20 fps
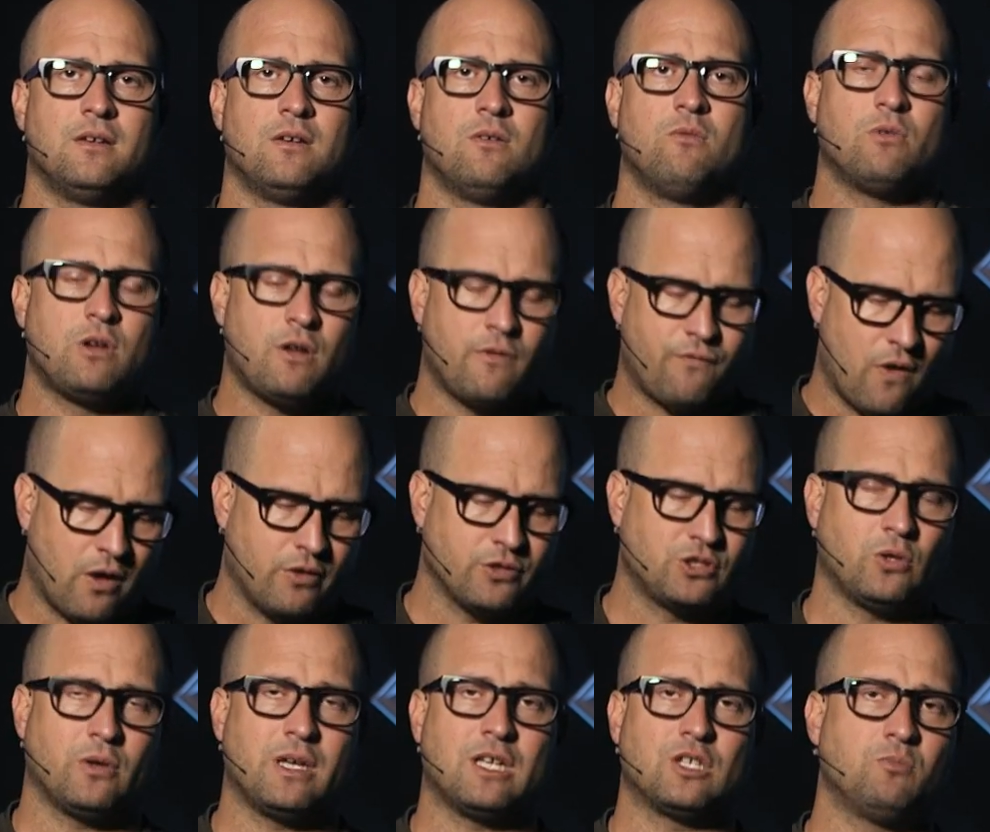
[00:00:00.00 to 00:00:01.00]
When you fall
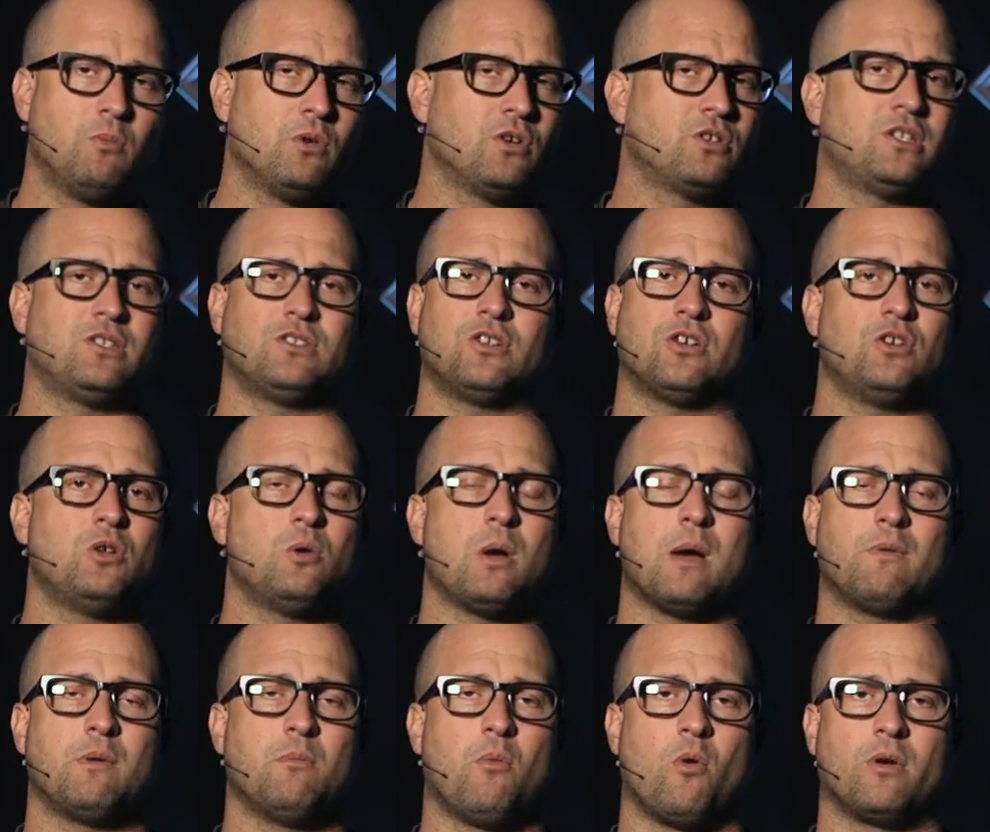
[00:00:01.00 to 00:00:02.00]
short, his mercies are new
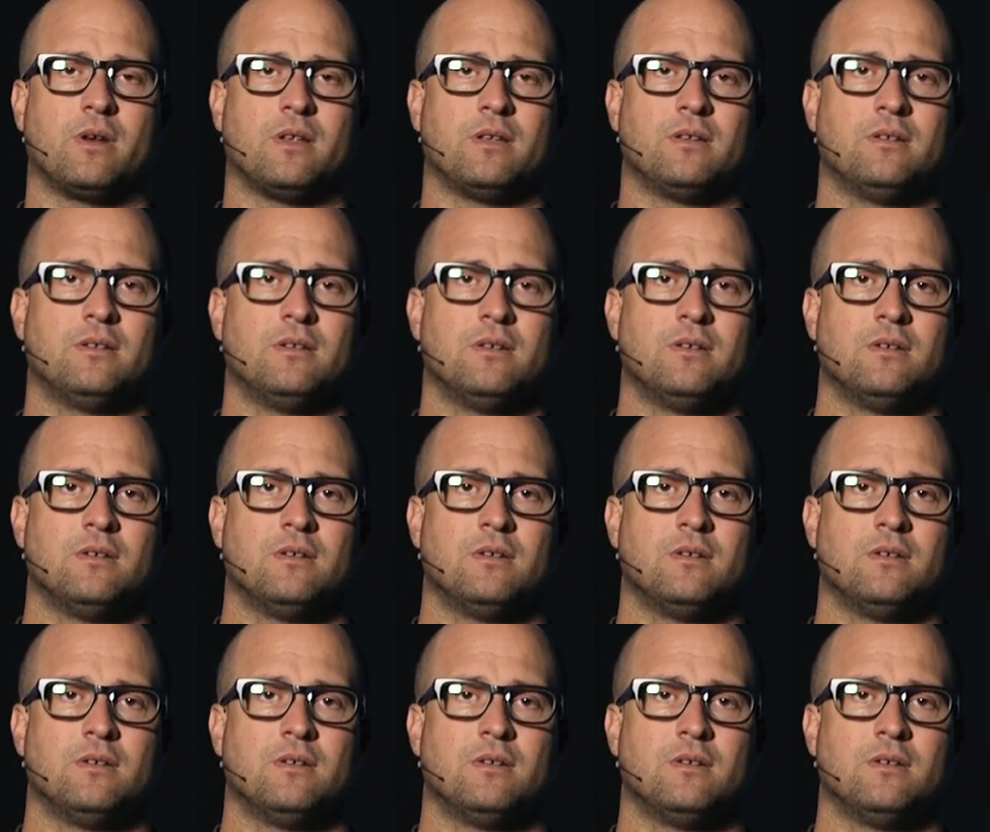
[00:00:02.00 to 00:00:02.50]
every morning.